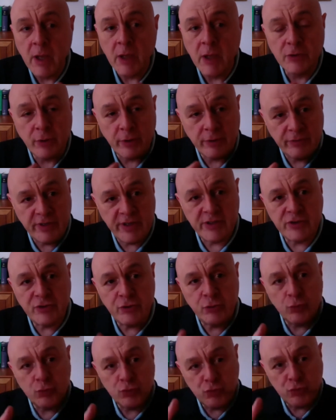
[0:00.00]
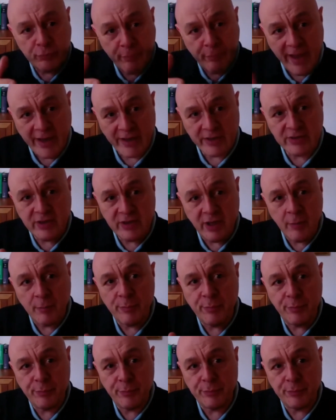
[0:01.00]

So if the institution backs up